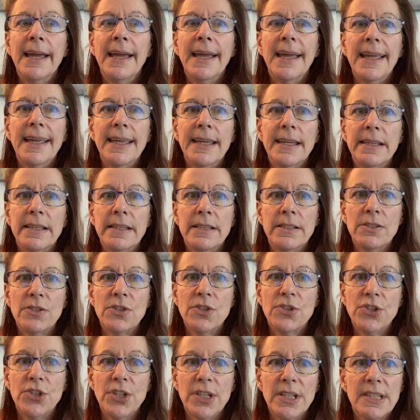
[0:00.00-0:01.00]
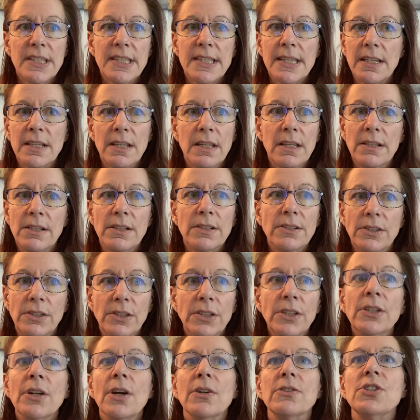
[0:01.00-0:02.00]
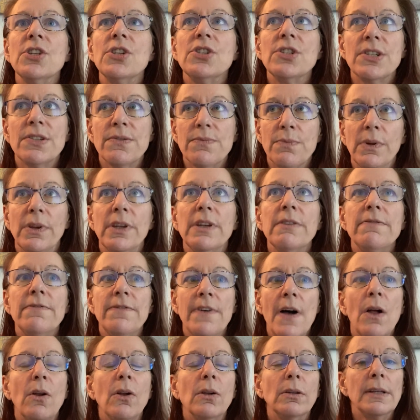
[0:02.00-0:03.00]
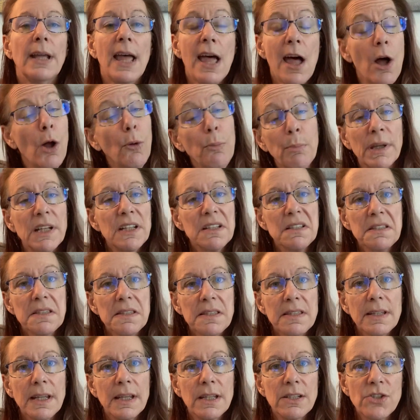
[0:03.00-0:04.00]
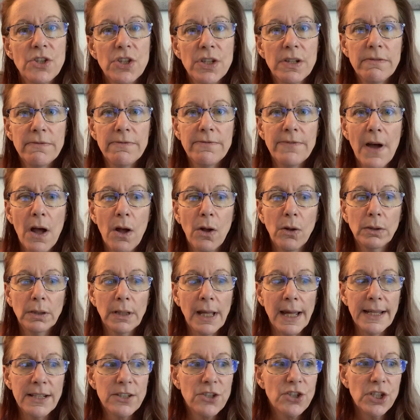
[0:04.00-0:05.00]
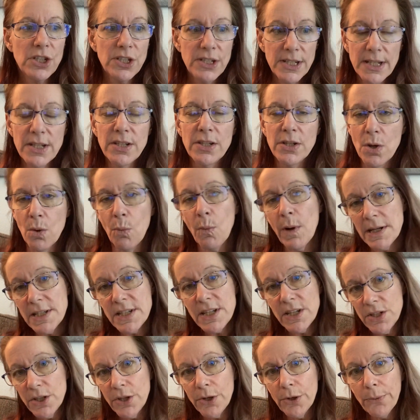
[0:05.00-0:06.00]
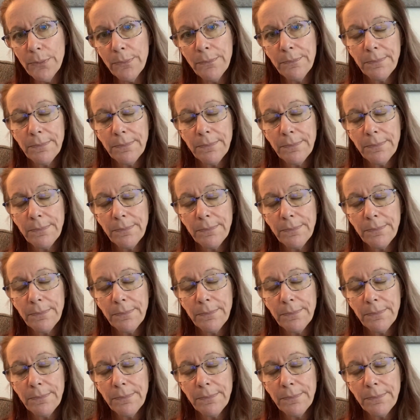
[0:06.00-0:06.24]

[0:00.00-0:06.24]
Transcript: And she said, you know, she just really felt helpless, and she felt like she didn't know what to do.